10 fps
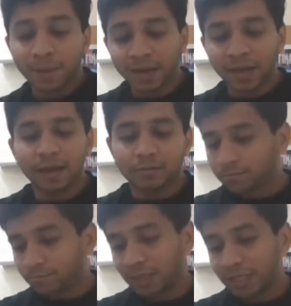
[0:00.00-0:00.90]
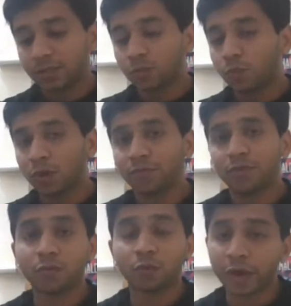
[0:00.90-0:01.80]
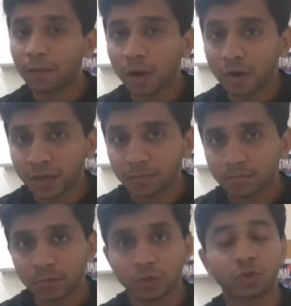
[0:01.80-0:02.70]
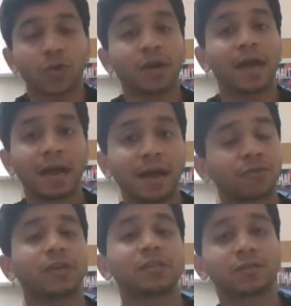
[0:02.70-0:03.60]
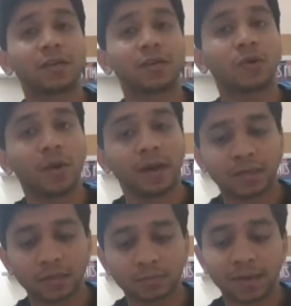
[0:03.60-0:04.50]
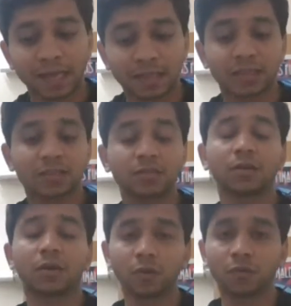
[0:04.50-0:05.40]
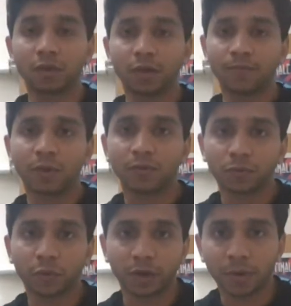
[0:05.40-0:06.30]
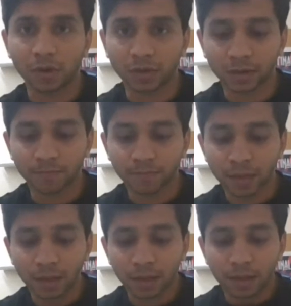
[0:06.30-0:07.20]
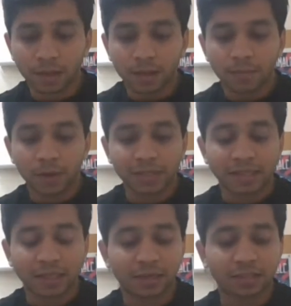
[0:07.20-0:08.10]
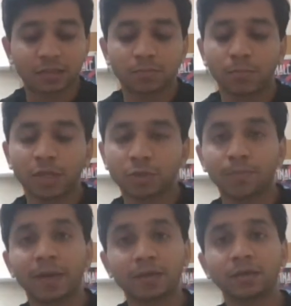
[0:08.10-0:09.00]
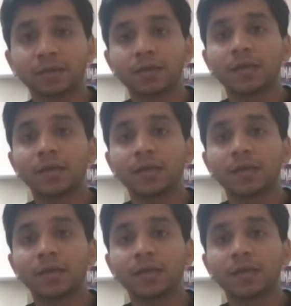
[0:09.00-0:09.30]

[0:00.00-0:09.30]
but again this is one way of going about it you do not have to necessarily go at this but i think this is a good way of going about it because i think this is much better